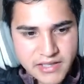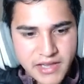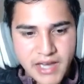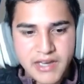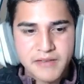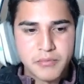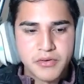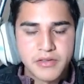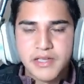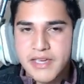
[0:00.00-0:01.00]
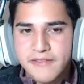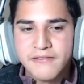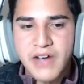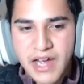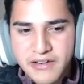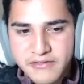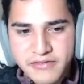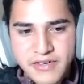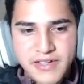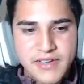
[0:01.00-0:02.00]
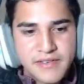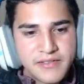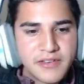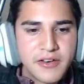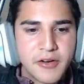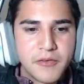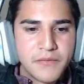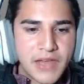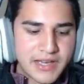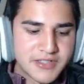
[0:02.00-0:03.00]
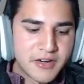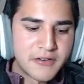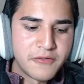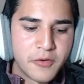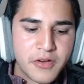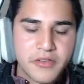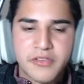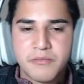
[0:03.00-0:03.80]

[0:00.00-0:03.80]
that and pull like 5, SR foils.